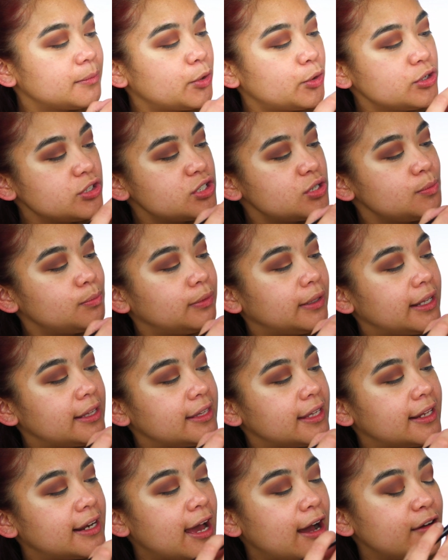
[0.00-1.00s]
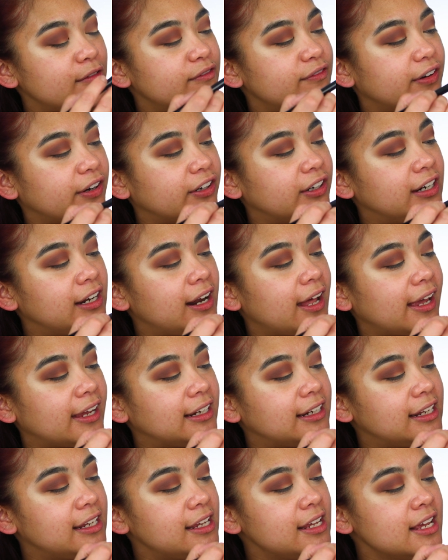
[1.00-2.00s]
I'm going to blend that out very
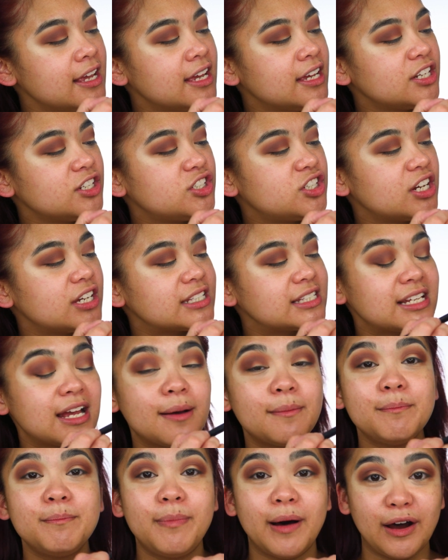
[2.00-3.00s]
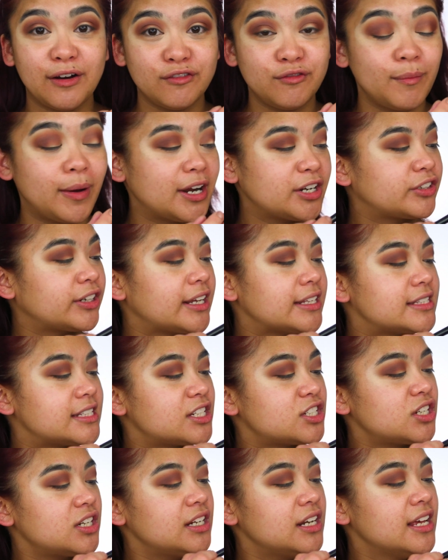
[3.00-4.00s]
lightly just above my
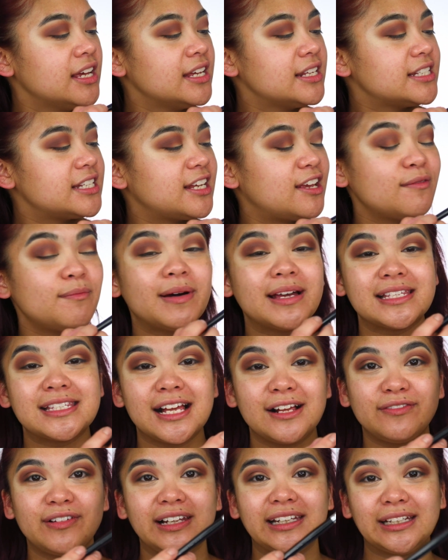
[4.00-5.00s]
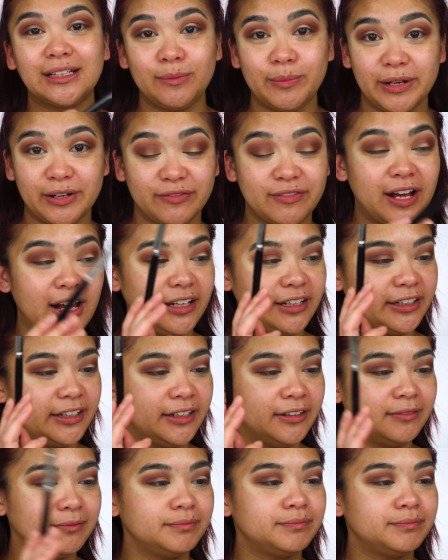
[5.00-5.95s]
transition to give myself a little bit of color.